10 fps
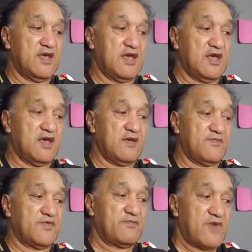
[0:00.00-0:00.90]

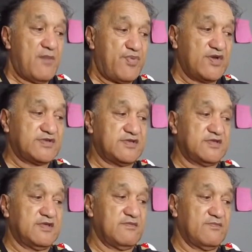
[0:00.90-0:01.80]
um, appointed
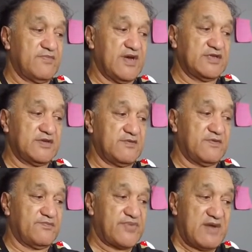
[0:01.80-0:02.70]
by the
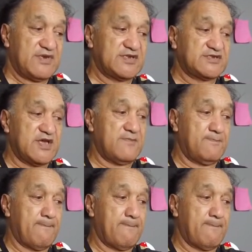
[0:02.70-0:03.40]
Prime Minister,